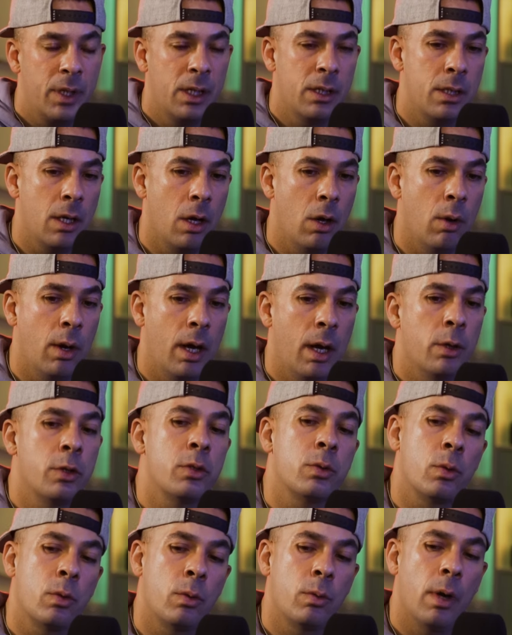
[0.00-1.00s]
So I
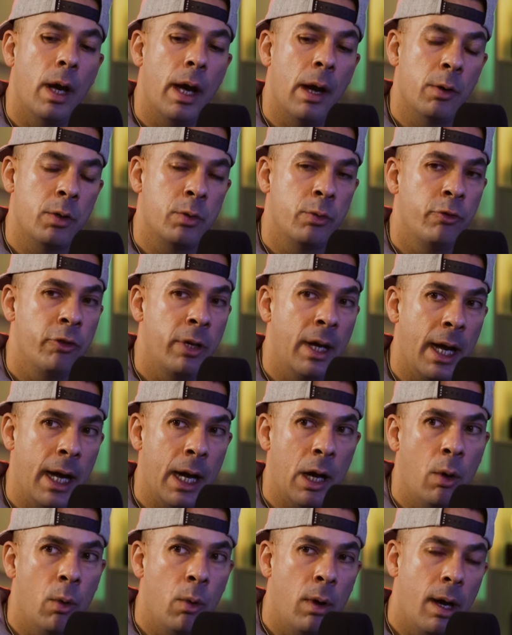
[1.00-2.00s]
was wondering
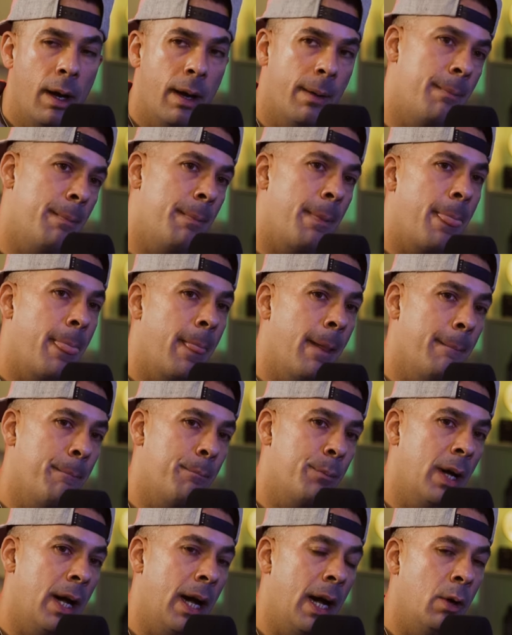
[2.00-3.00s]
how
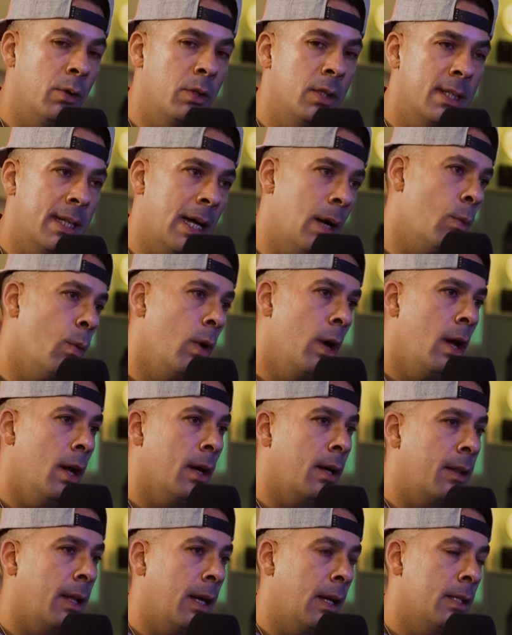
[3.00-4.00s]
does that
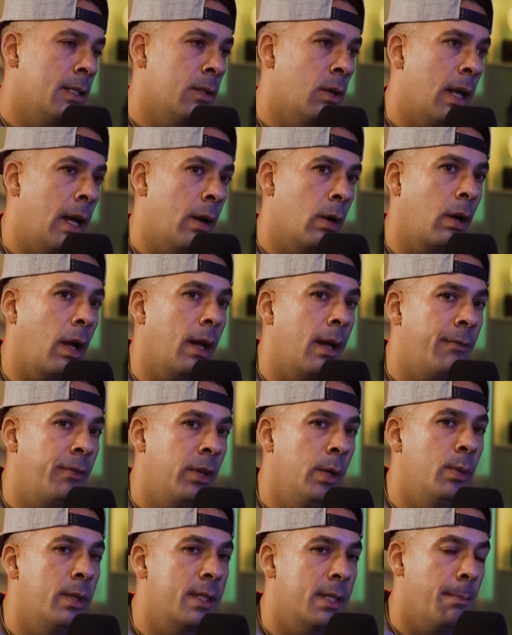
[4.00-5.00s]
work then? So like, if
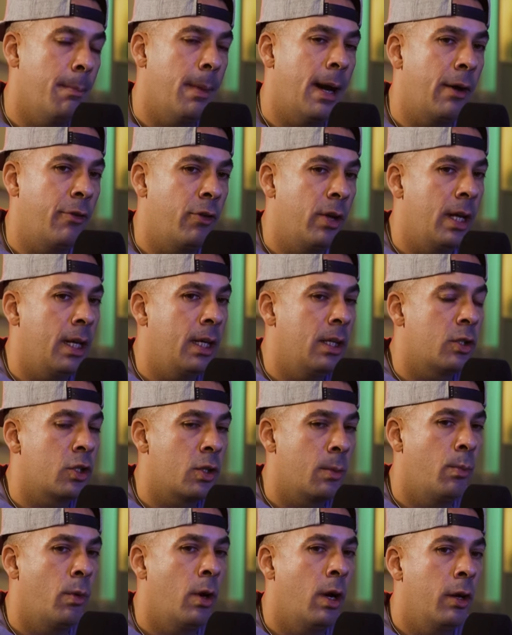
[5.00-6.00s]
you were to marry
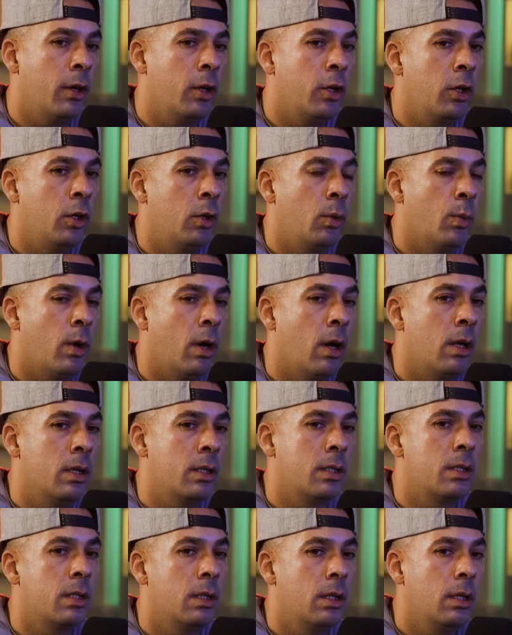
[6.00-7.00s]
someone who
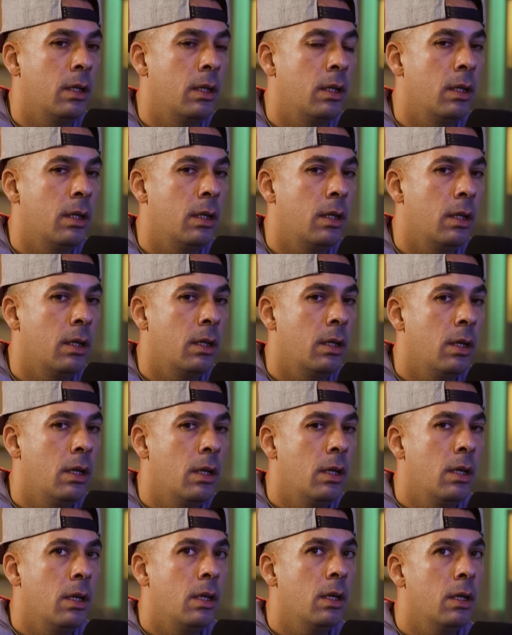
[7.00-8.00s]
was,
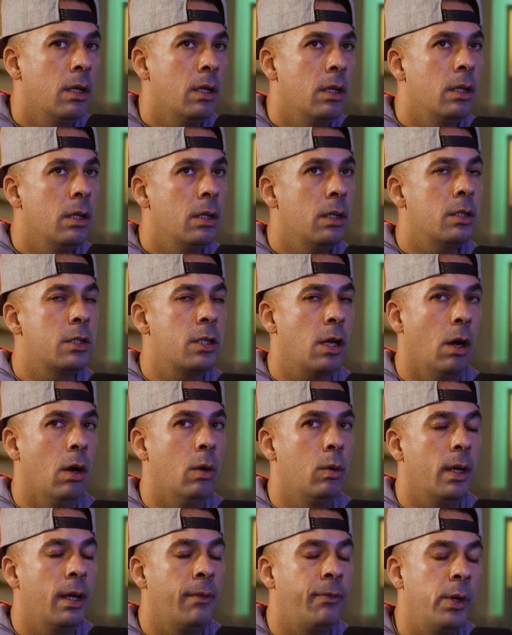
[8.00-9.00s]

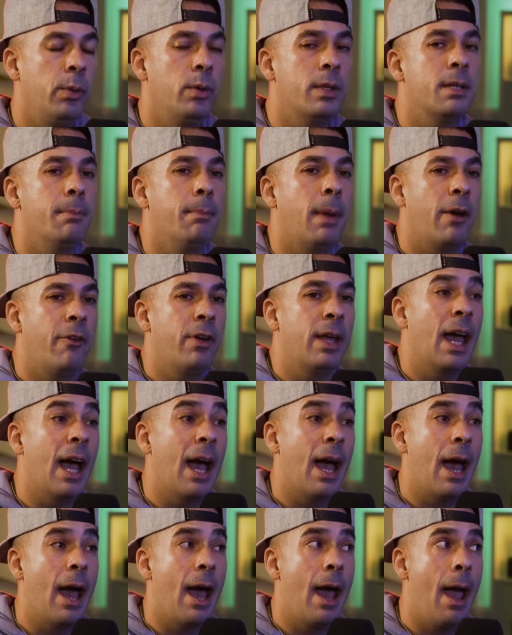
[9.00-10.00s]
so if you were to marry
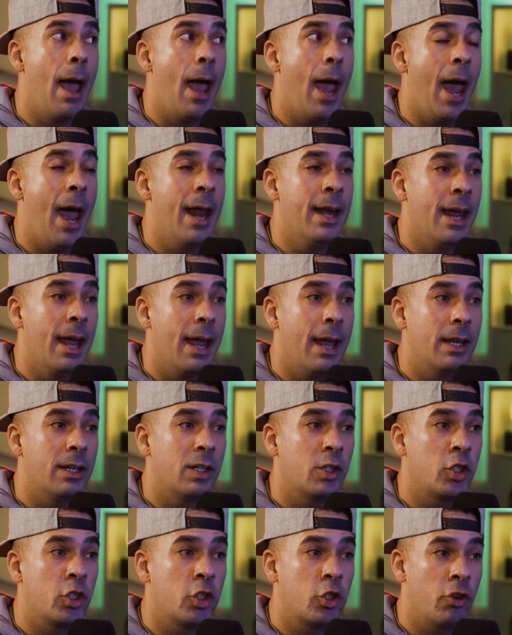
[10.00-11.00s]
a
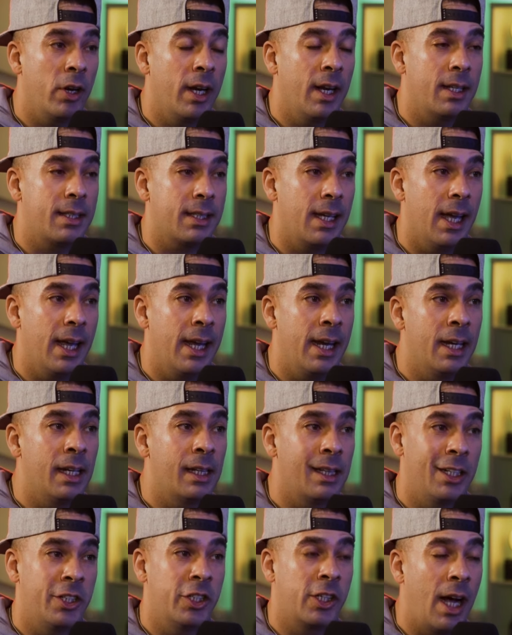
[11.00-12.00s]
strict
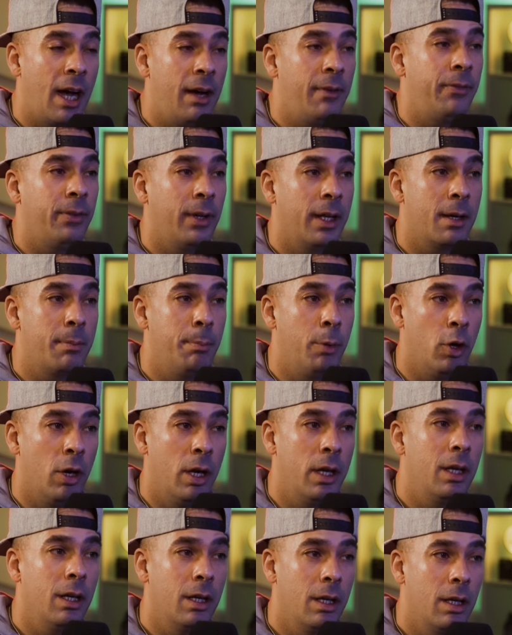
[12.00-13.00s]
English Catholic
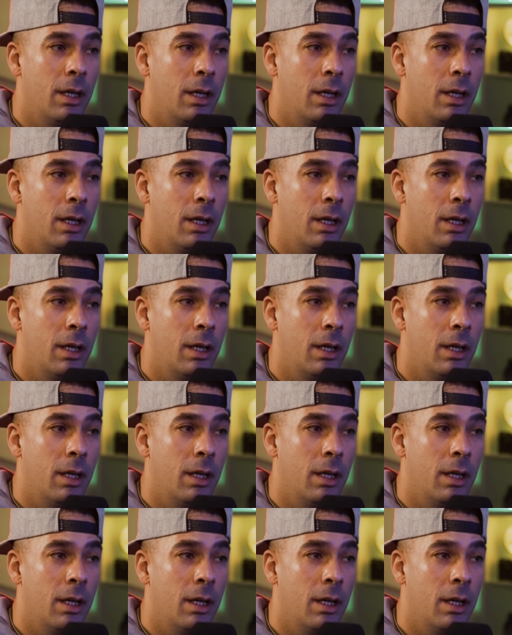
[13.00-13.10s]
boy,